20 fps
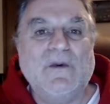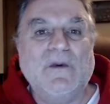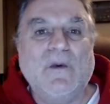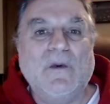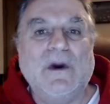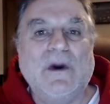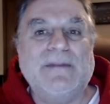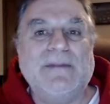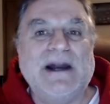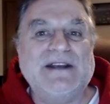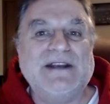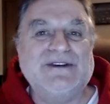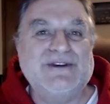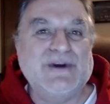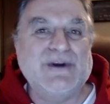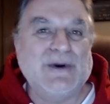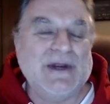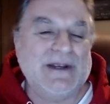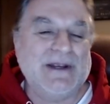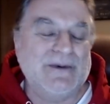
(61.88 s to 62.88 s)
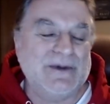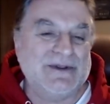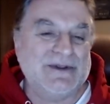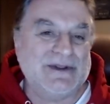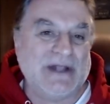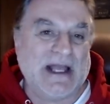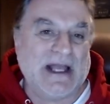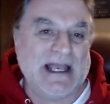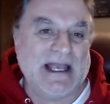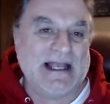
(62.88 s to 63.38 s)
what my journey
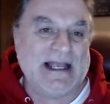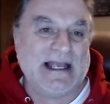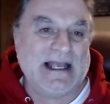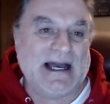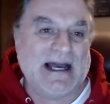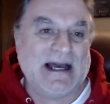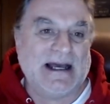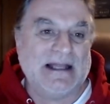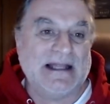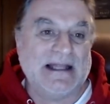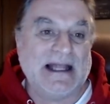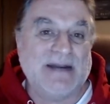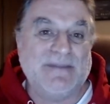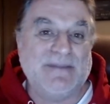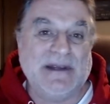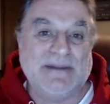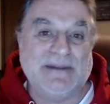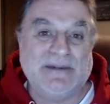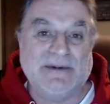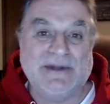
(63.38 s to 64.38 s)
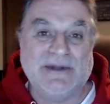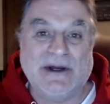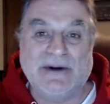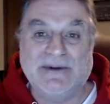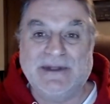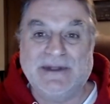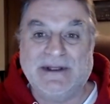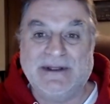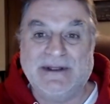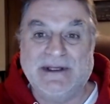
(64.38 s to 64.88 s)
was like. Uh, a lot of people
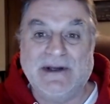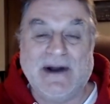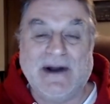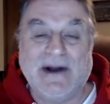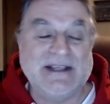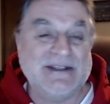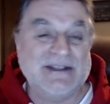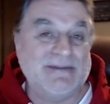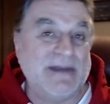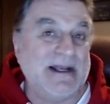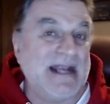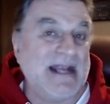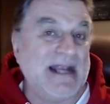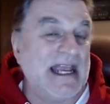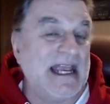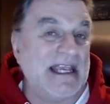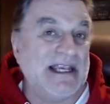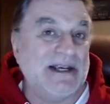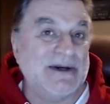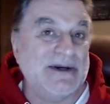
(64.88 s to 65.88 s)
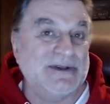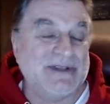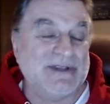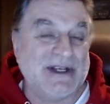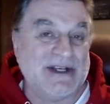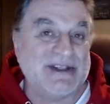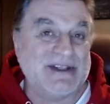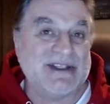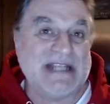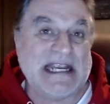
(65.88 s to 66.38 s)
know that, you know, I spent eight years
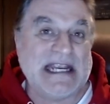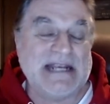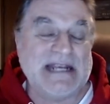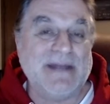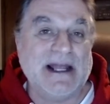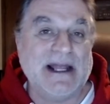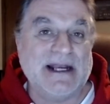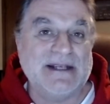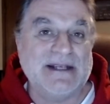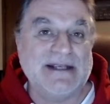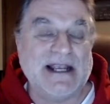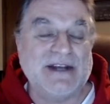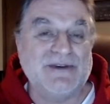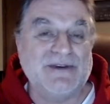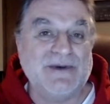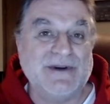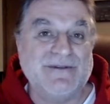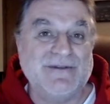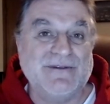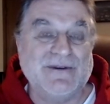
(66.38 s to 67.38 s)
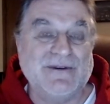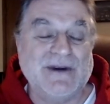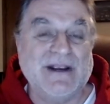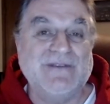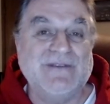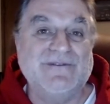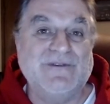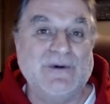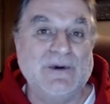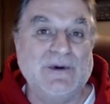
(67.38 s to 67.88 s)
in a state penitentiary for
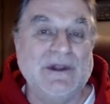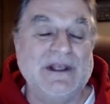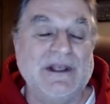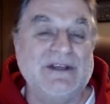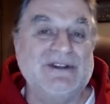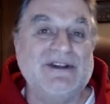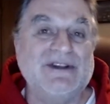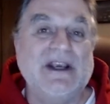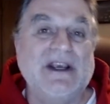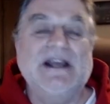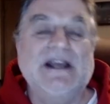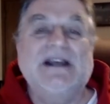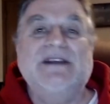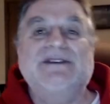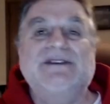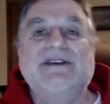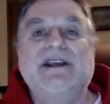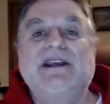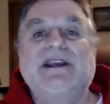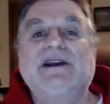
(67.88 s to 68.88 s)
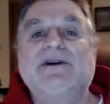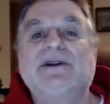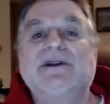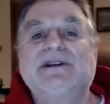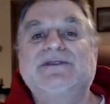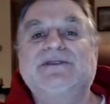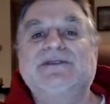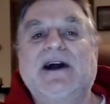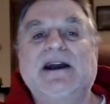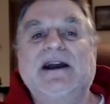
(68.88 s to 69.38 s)
a foolish
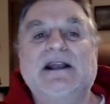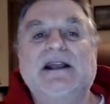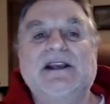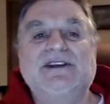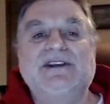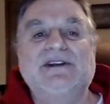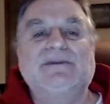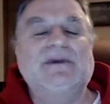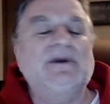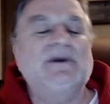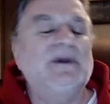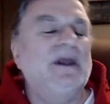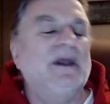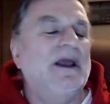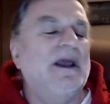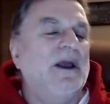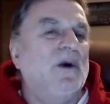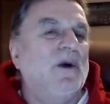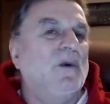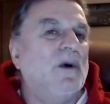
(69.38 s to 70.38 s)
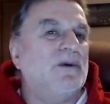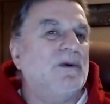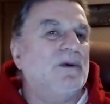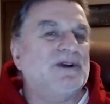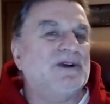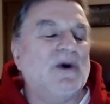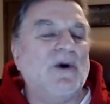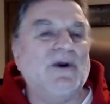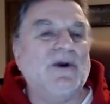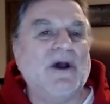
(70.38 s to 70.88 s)
securities violation. But what
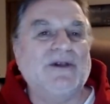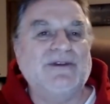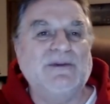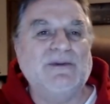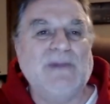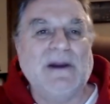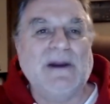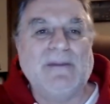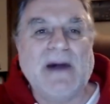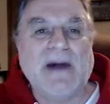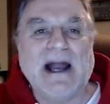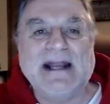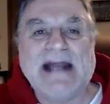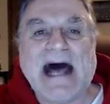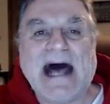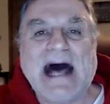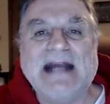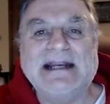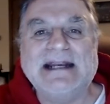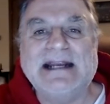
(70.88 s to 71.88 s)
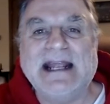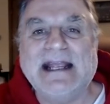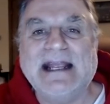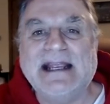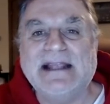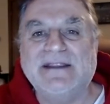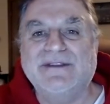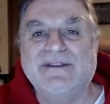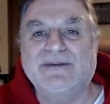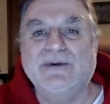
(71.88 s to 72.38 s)
was going on through my mind? How did I
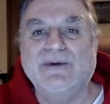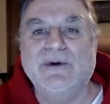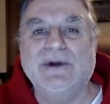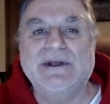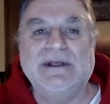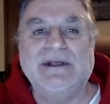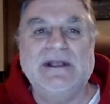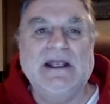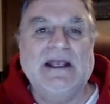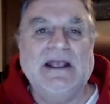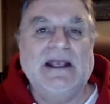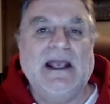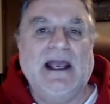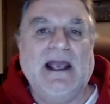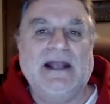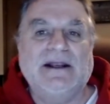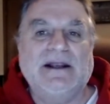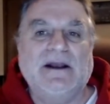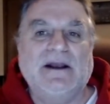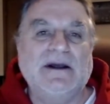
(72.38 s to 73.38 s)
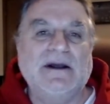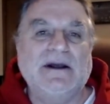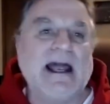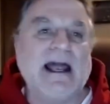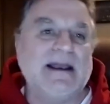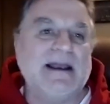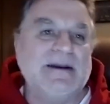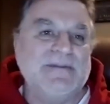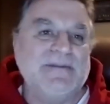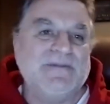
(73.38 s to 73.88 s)
get through it? And, and could
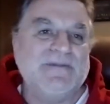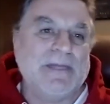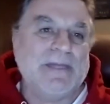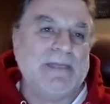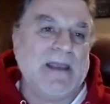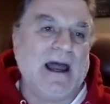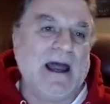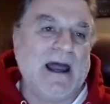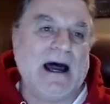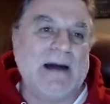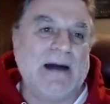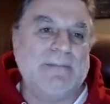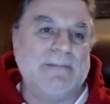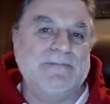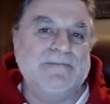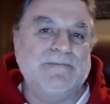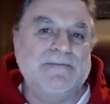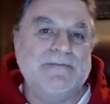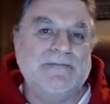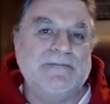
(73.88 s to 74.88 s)
I um,